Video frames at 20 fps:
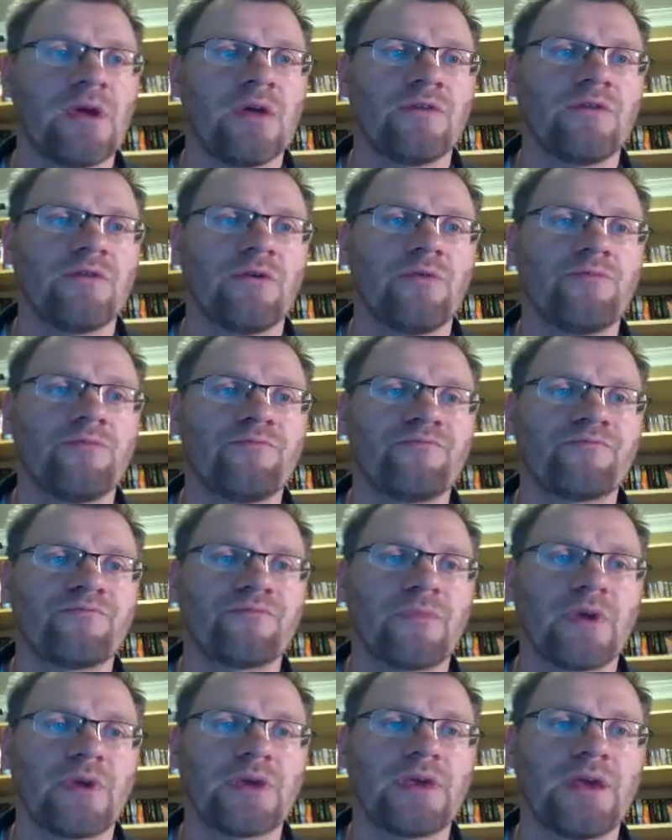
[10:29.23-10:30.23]
So,
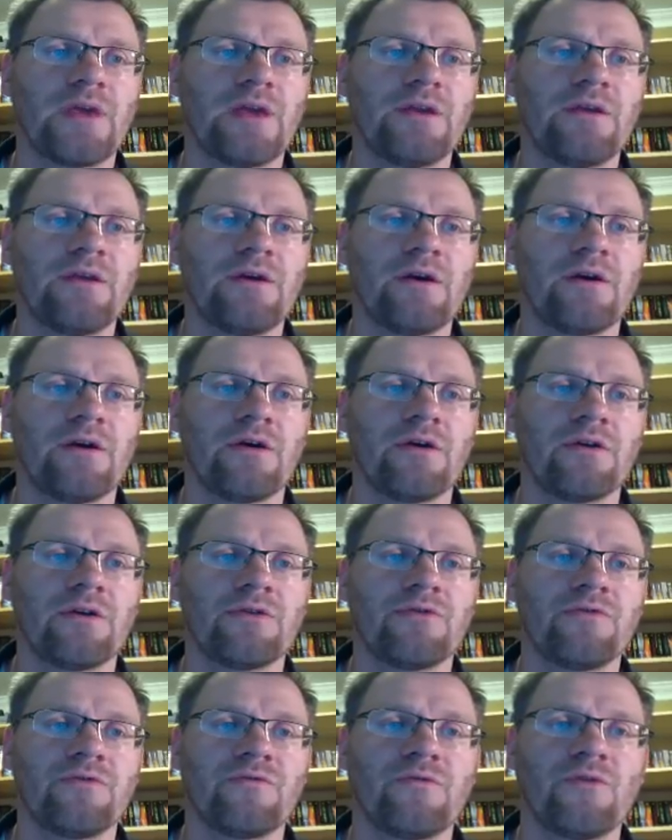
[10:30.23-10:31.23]
again, our
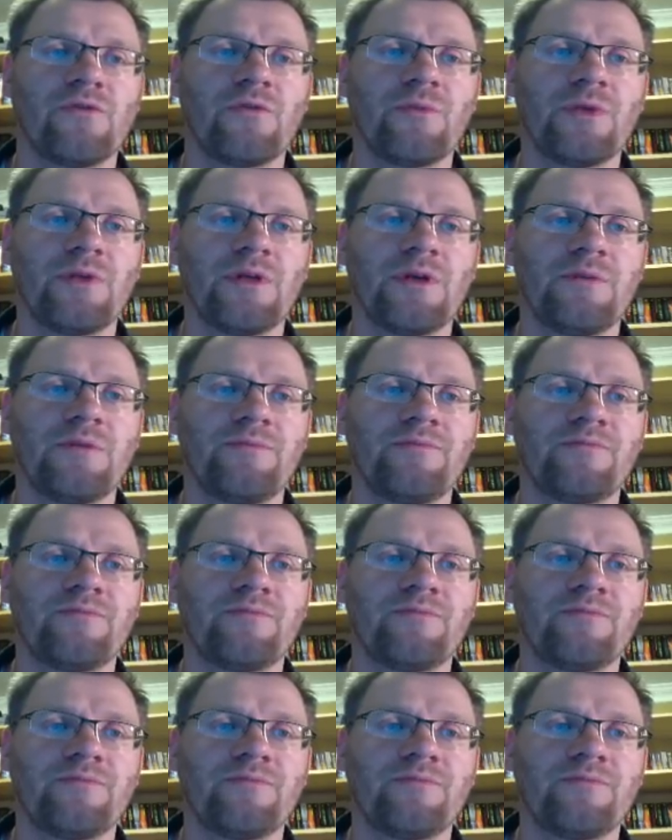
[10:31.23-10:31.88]
new formula.